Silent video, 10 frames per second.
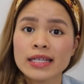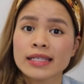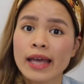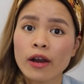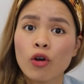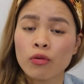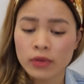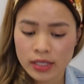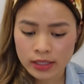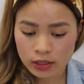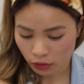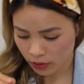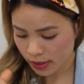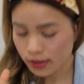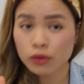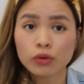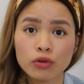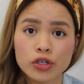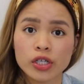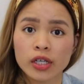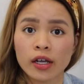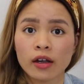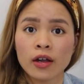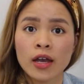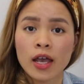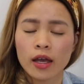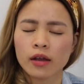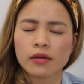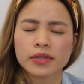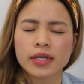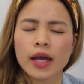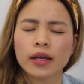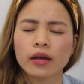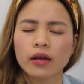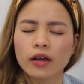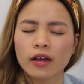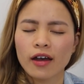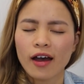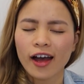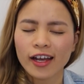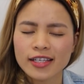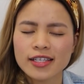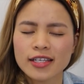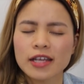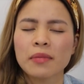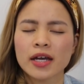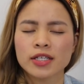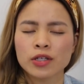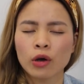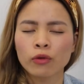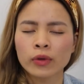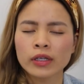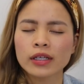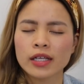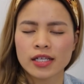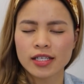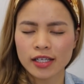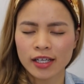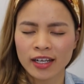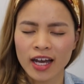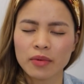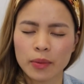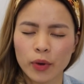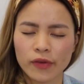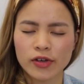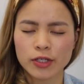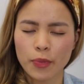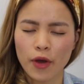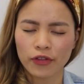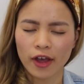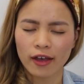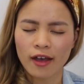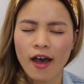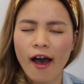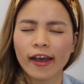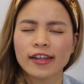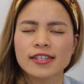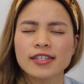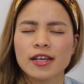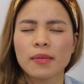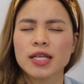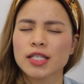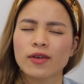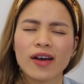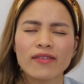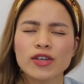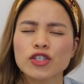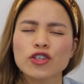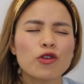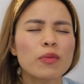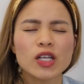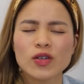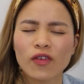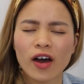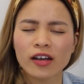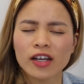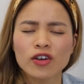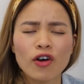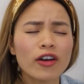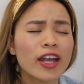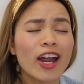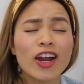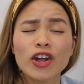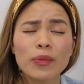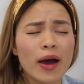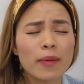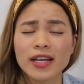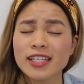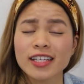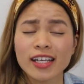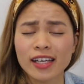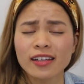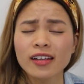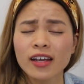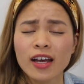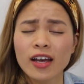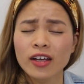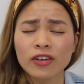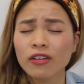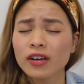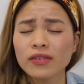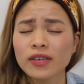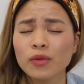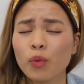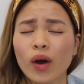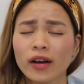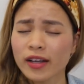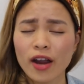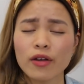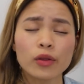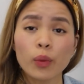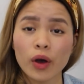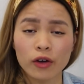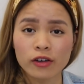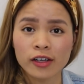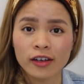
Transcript: sat on this on this little cushion here and I was like, I can see myself with clear skin at my boyfriend's birthday. I can see myself having so much fun and not caring about my skin, not even one care in the world.